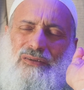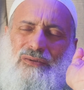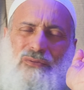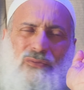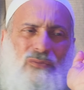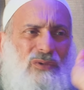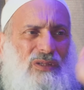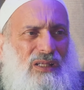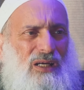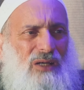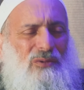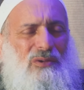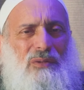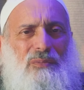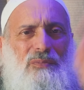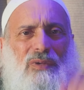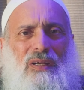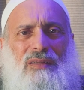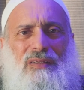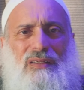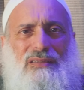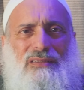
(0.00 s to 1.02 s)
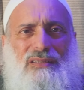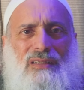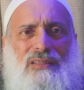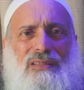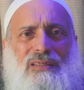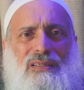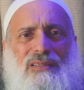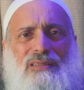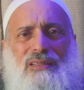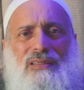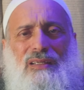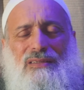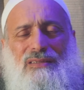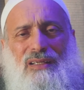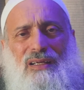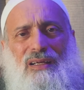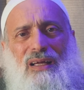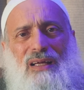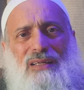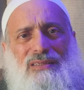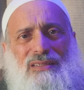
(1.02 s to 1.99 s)
with our brothers and sisters
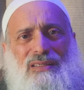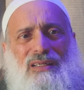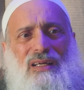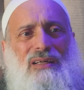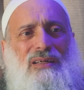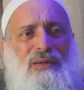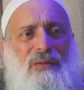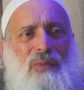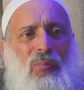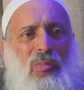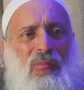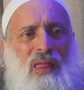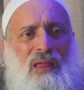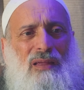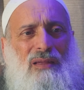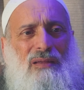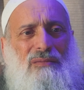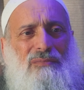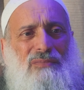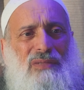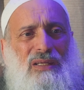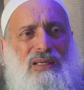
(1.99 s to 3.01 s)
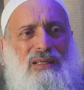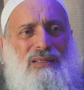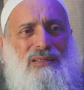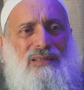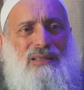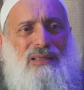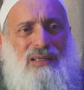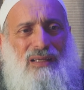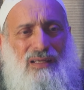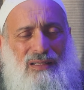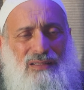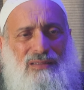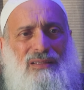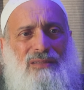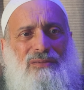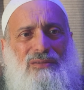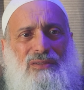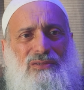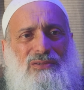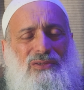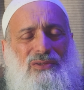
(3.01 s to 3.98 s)
in Gaza being killed and
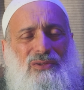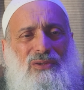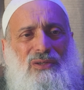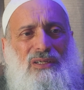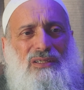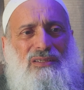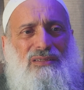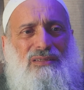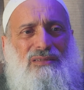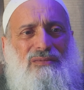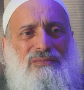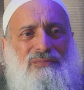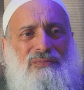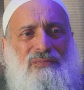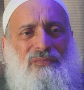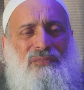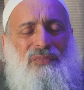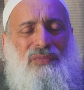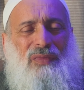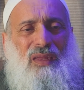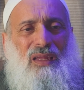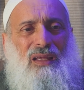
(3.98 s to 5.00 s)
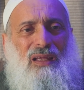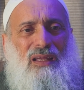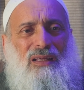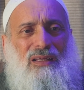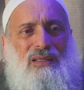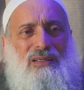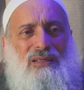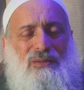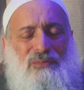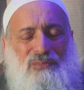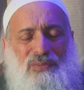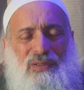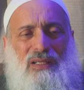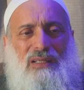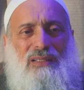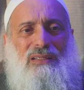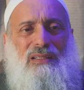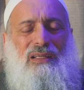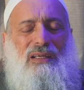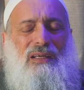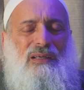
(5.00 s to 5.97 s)
destroyed
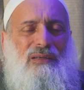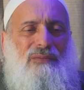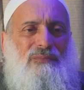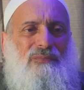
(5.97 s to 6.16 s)
completely?